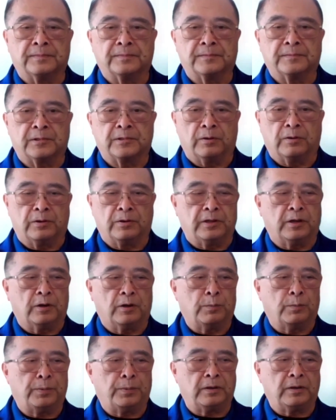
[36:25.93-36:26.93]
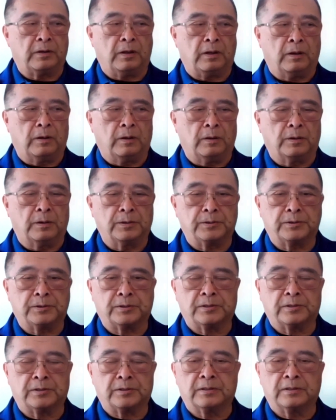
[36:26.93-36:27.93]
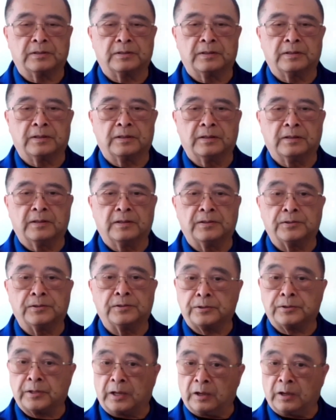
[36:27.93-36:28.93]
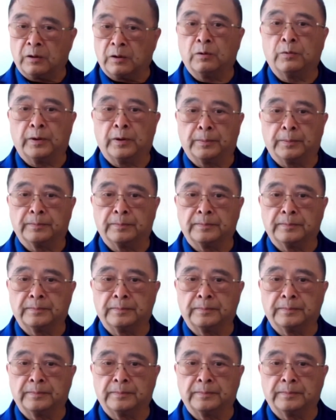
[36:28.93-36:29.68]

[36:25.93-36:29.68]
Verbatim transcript: So you did open, close, single whip.